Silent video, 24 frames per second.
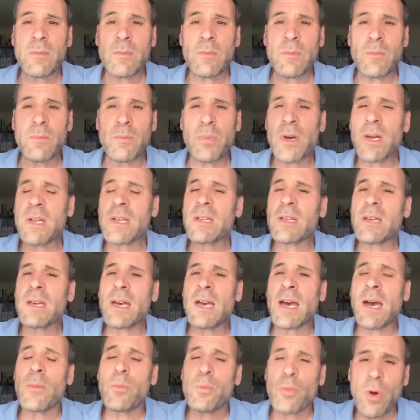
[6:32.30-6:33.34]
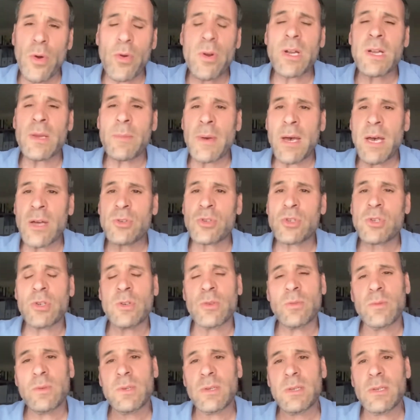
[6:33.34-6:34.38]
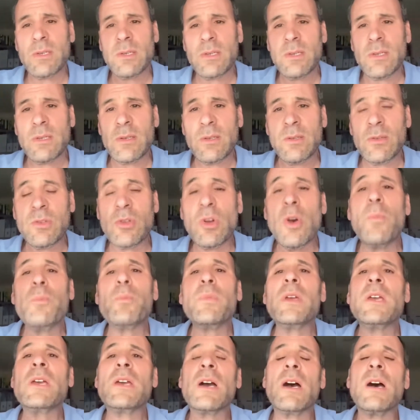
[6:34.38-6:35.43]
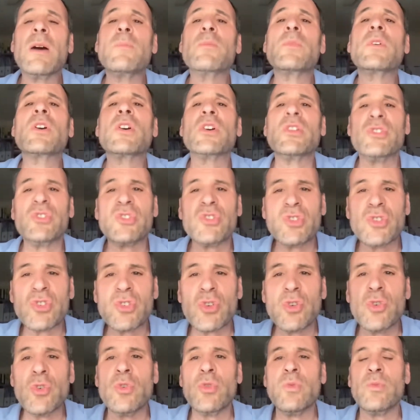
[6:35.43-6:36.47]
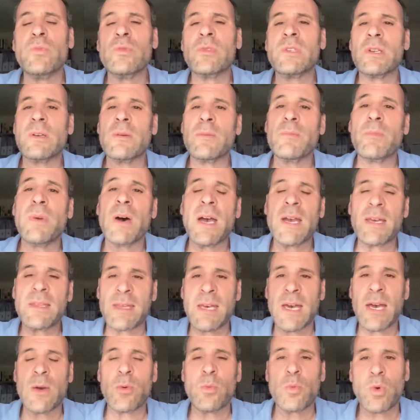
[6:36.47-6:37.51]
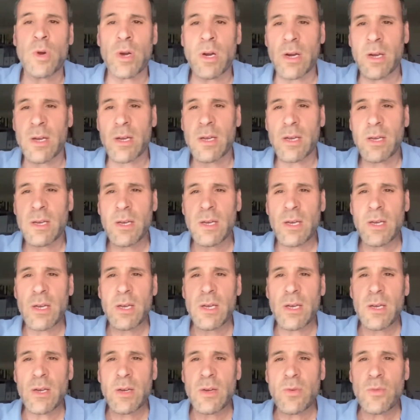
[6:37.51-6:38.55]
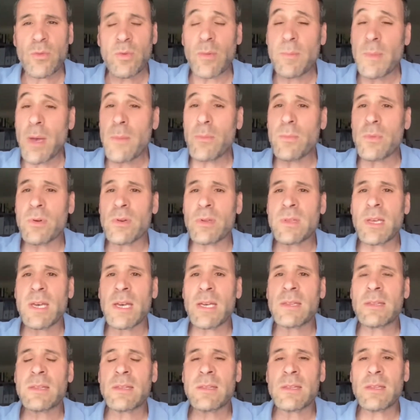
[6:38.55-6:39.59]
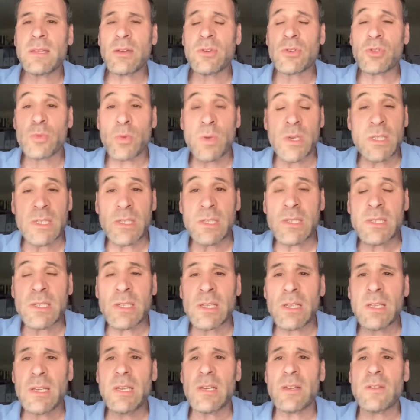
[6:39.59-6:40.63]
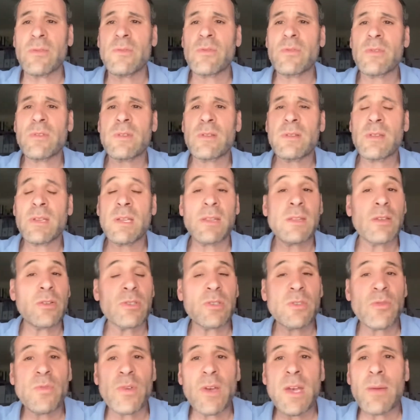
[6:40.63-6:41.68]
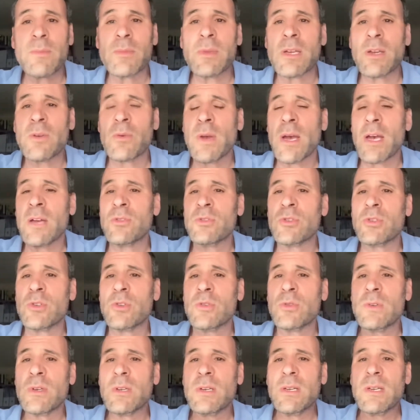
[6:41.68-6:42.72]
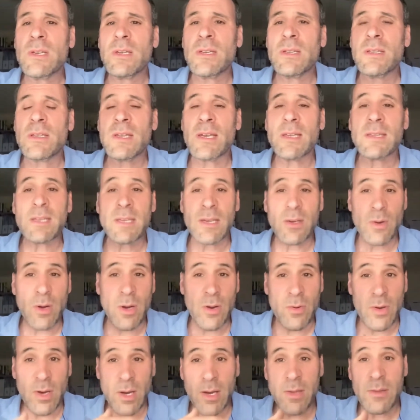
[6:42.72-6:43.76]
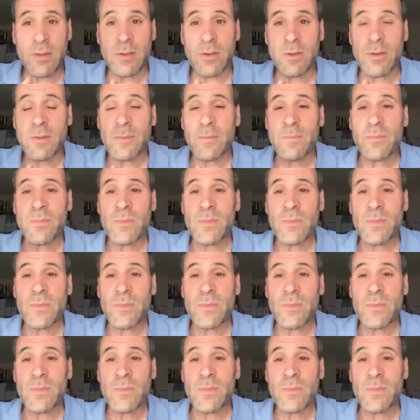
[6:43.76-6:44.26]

but I'm worried about you. Don't become consumed by that work. Remember that there's reasons to live, that there's a family around you, that there are other